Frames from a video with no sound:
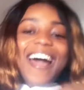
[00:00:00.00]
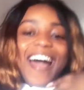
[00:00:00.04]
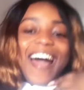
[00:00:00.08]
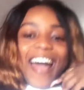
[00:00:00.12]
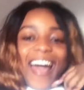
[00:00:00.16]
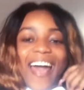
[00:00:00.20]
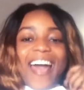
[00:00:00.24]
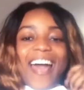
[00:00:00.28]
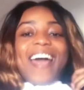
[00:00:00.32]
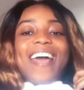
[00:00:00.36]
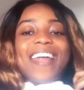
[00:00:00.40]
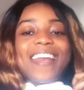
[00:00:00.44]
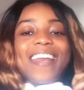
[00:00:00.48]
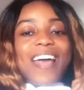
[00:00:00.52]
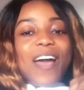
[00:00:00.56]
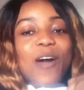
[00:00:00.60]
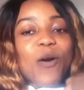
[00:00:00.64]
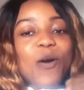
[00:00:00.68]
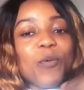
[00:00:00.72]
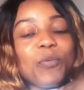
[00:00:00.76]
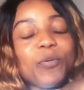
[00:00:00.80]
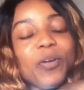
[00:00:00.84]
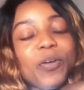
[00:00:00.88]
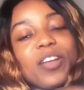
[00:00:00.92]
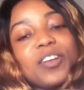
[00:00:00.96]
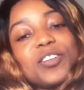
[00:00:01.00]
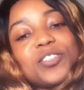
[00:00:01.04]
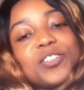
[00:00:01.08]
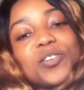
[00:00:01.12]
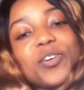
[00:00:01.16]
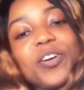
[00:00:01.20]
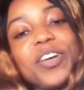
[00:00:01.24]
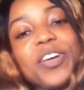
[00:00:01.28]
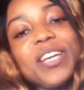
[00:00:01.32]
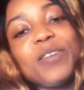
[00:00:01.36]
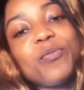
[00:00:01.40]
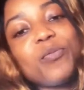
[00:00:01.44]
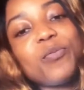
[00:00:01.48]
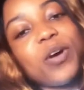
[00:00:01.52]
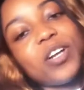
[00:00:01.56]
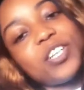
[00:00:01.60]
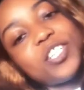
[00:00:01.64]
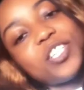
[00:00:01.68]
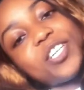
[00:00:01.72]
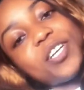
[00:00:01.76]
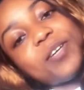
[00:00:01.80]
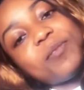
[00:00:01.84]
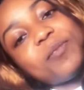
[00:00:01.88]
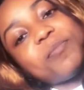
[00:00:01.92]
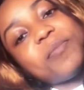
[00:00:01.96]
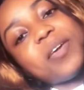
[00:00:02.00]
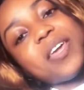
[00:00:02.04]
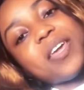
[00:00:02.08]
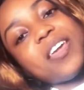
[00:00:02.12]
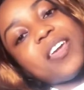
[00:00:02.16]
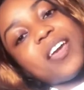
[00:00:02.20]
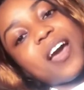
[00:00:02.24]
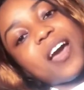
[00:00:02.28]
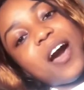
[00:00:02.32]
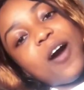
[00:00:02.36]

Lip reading: And I hope you enjoyed watching me.